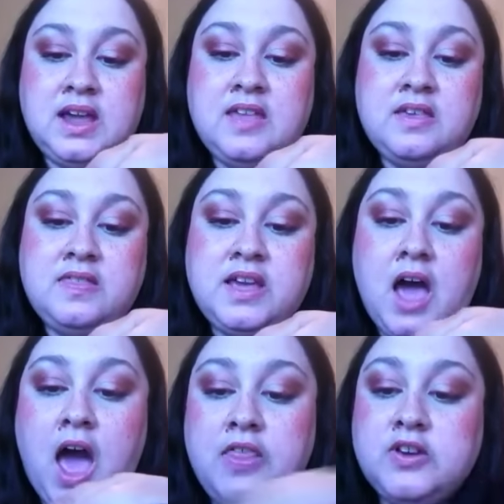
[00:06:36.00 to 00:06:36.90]
then the
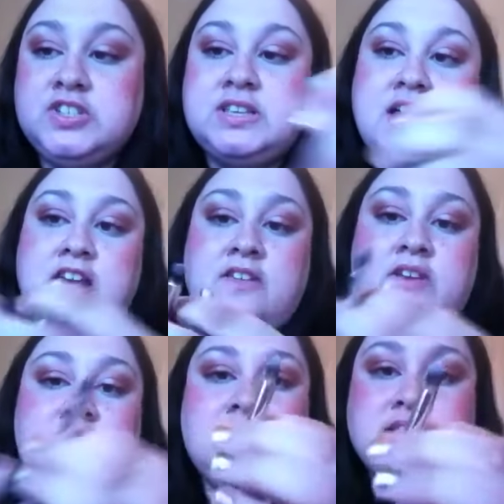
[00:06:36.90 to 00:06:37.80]
other side of
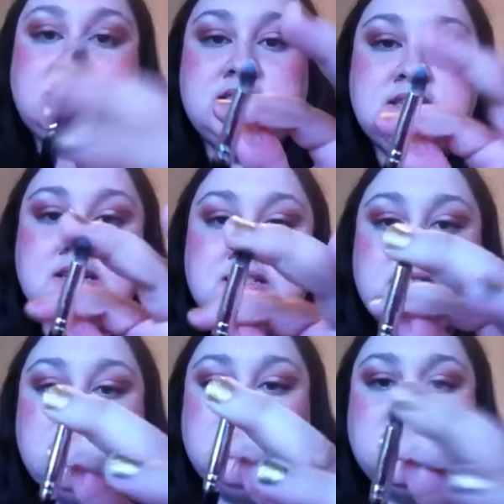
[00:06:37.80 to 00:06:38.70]
it is this
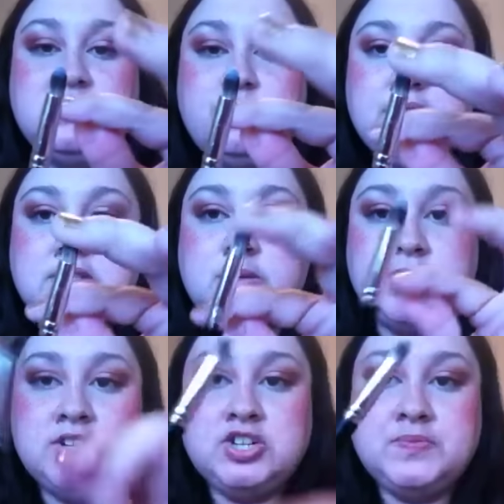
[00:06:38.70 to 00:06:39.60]
nice little stiff pencil
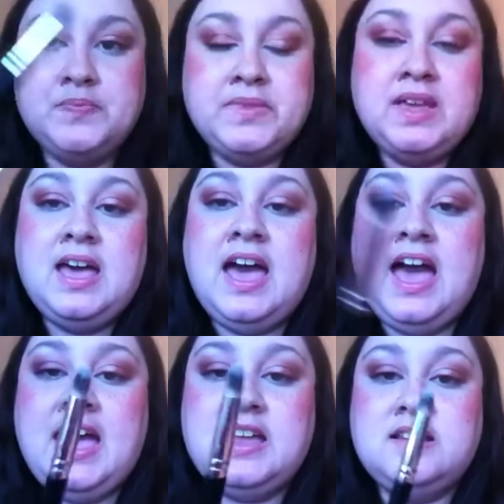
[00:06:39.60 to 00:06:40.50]
brush.
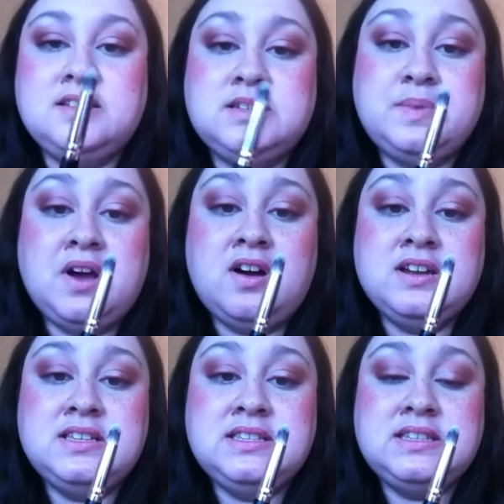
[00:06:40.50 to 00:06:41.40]
And to be
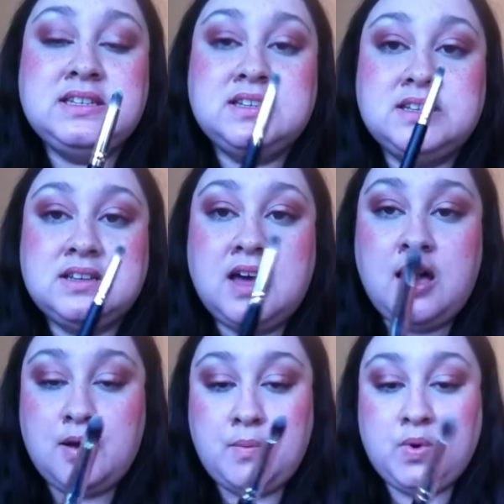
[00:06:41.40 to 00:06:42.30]
honest,
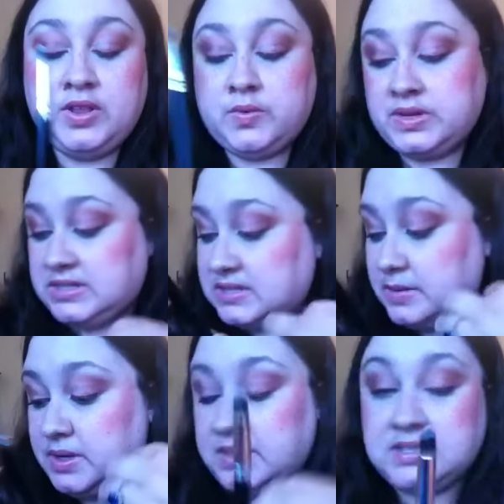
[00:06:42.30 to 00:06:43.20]
one of the reasons
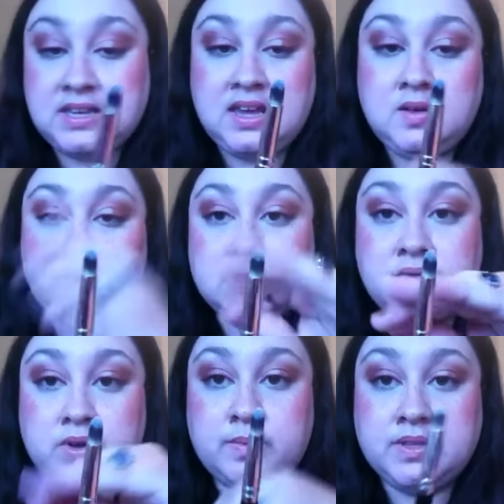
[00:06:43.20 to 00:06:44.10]
I bought this kit was
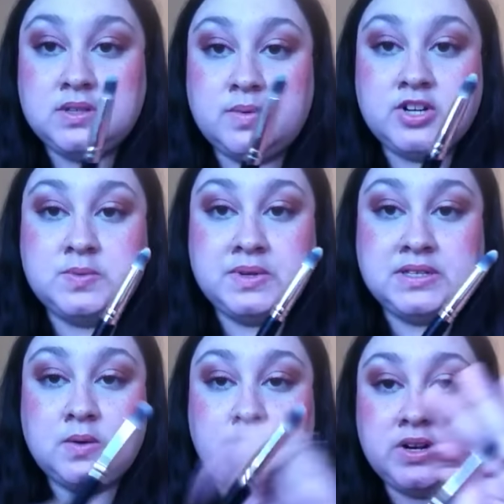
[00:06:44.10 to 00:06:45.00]
for the pencil brush,
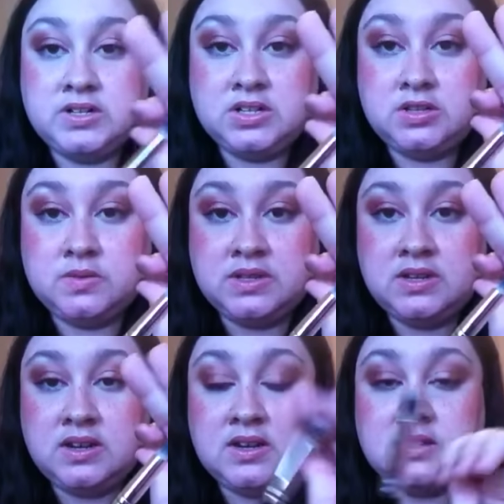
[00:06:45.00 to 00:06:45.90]
because I wanted to use
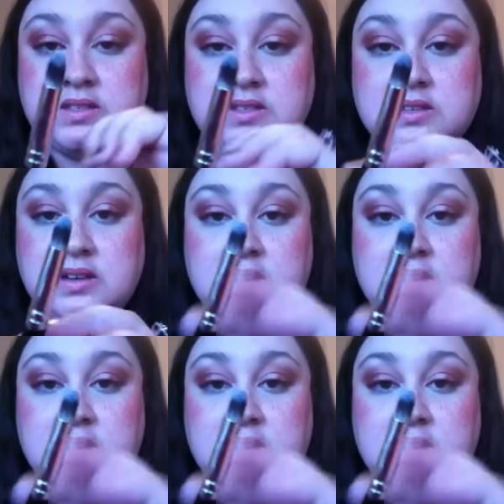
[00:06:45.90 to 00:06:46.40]
it, and it's